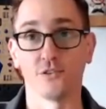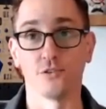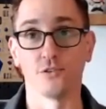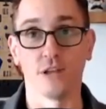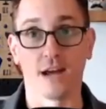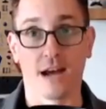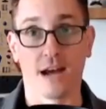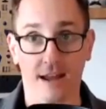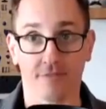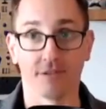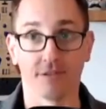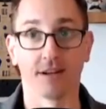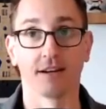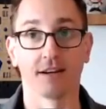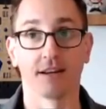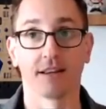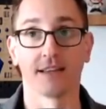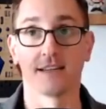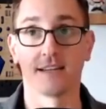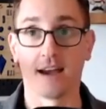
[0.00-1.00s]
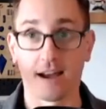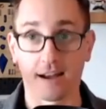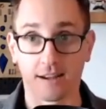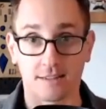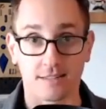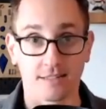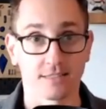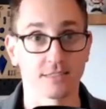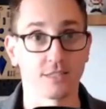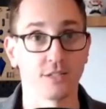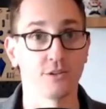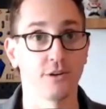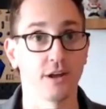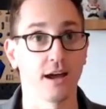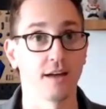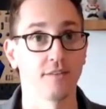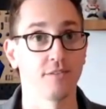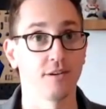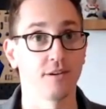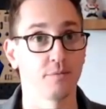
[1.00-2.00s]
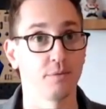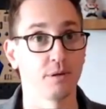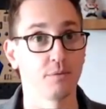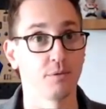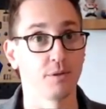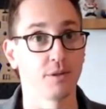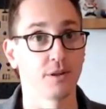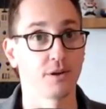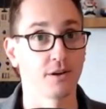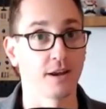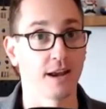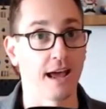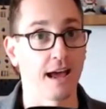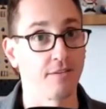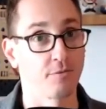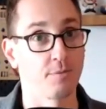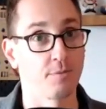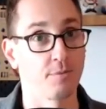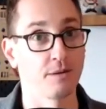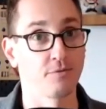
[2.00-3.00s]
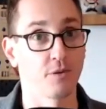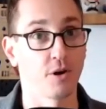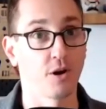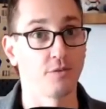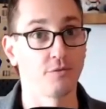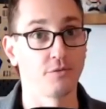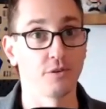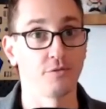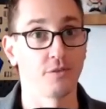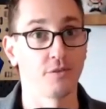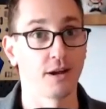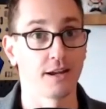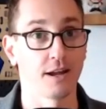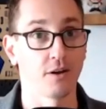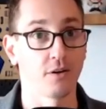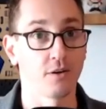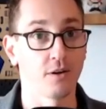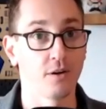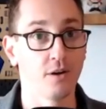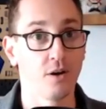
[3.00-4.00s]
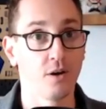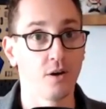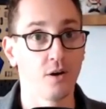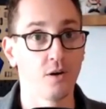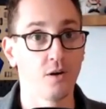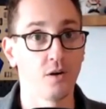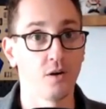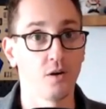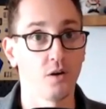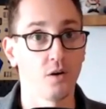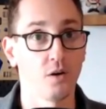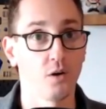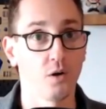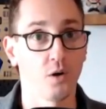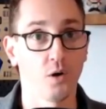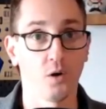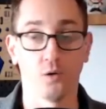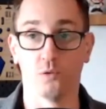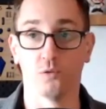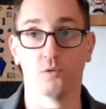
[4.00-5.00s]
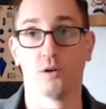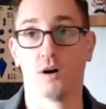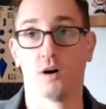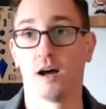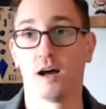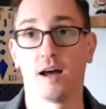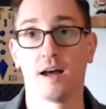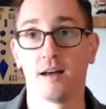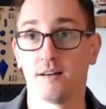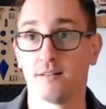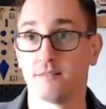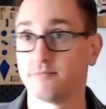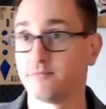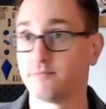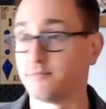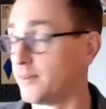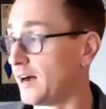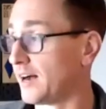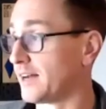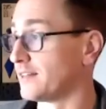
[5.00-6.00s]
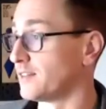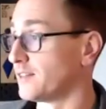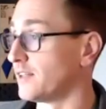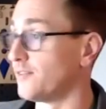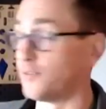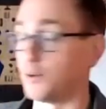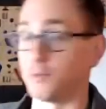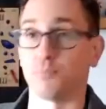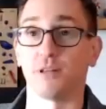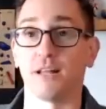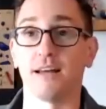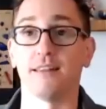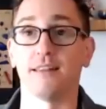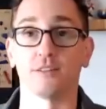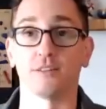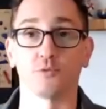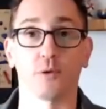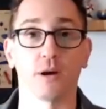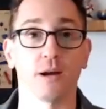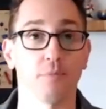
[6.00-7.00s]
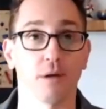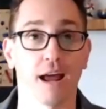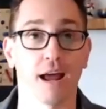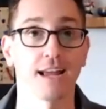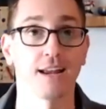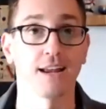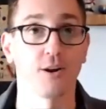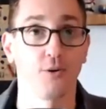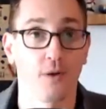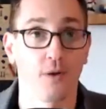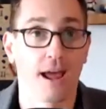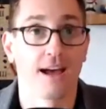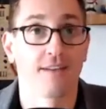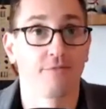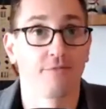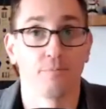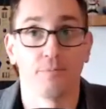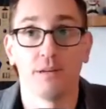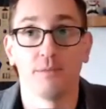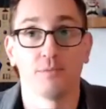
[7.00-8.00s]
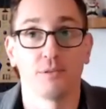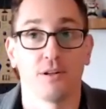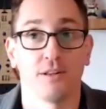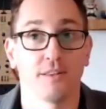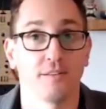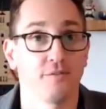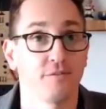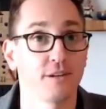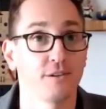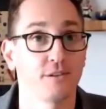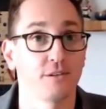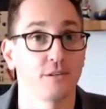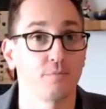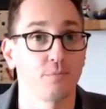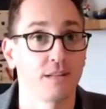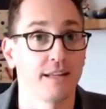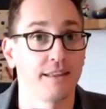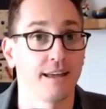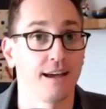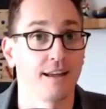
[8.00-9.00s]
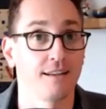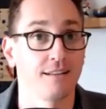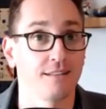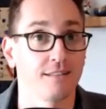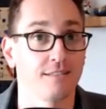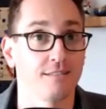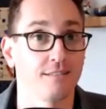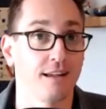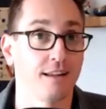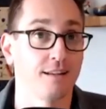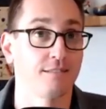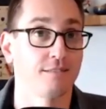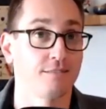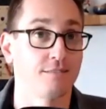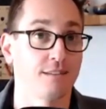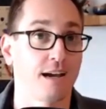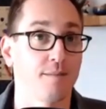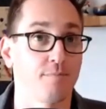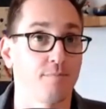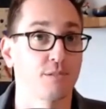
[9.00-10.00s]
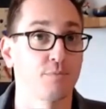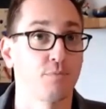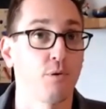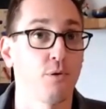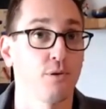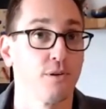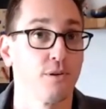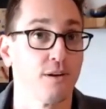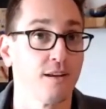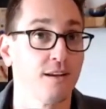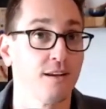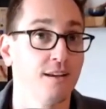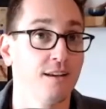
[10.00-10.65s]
you dive into the tactics and you dive into the people that are going to have to be involved, you find out, oh, I, I'd love to play this way, but I don't have the people on the field to play that that type of sport.